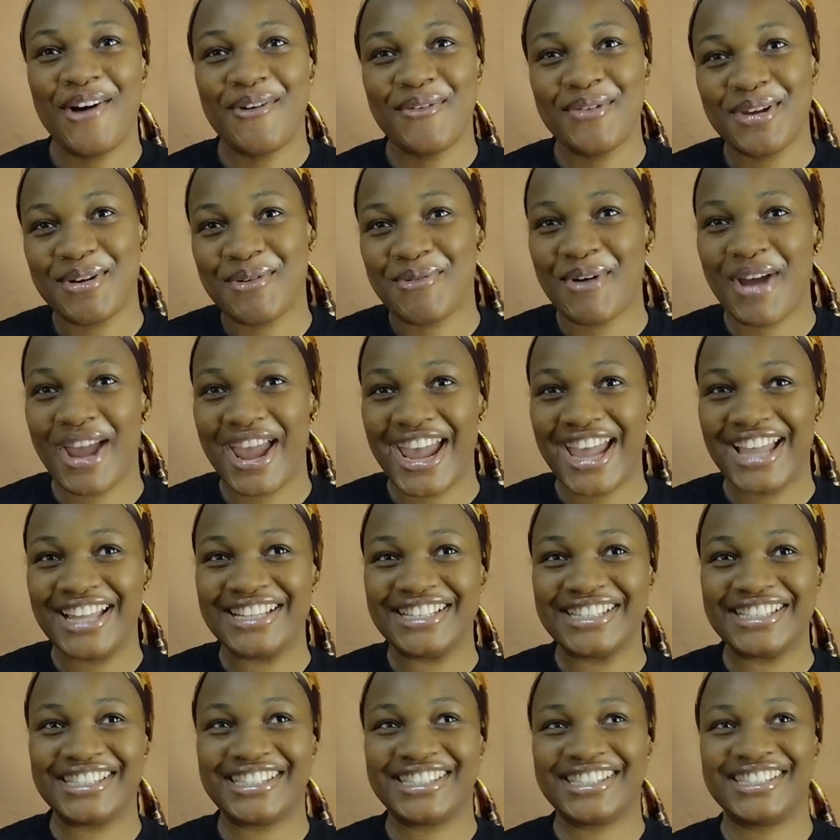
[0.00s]
We
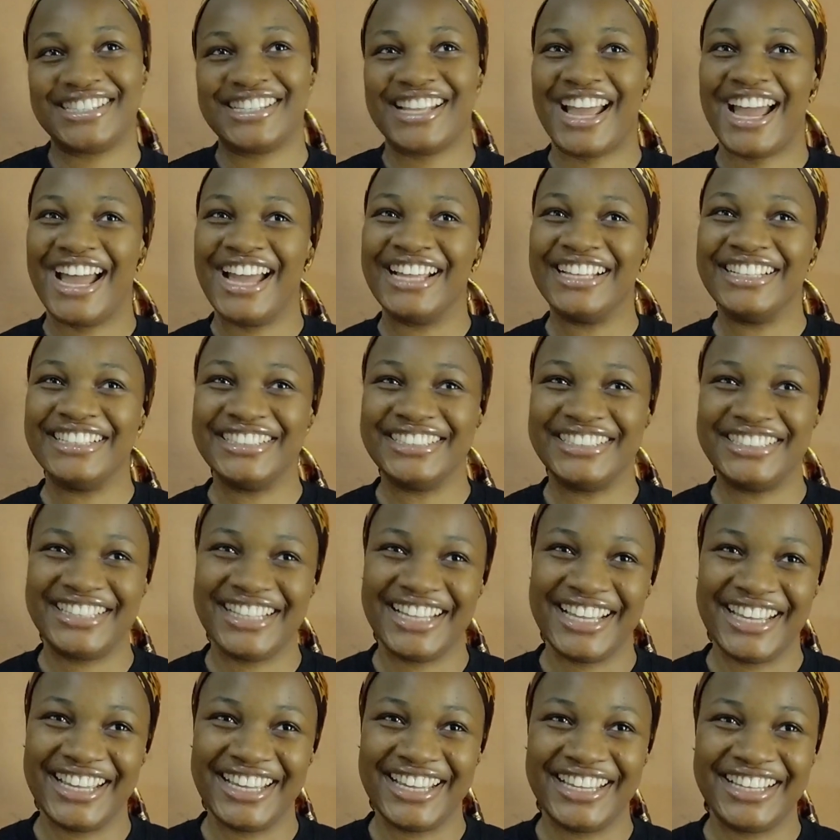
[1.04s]
went, and
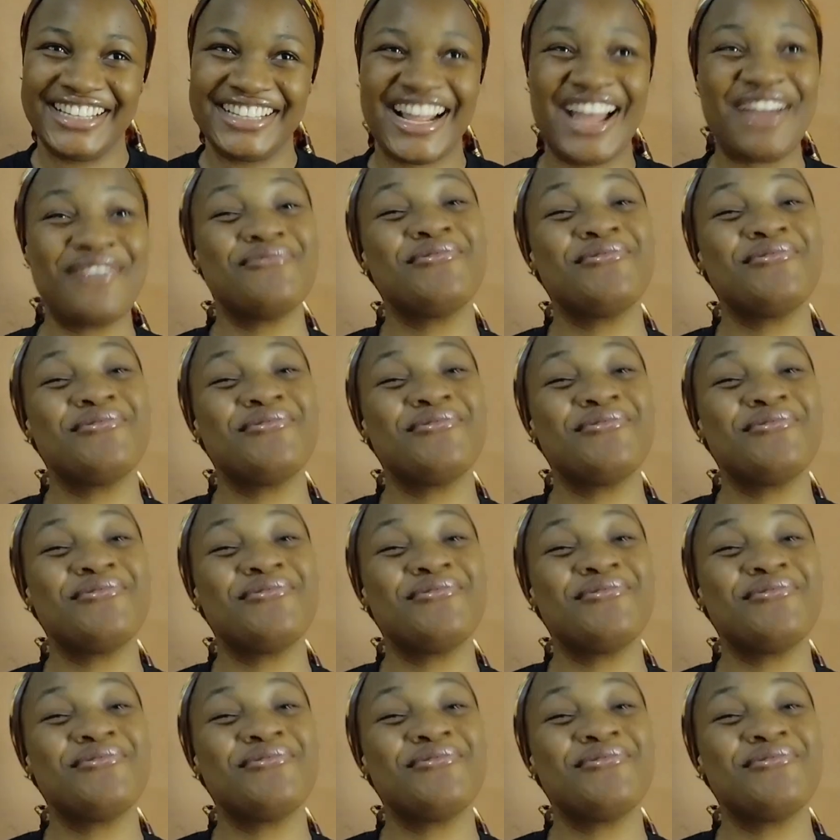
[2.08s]
then,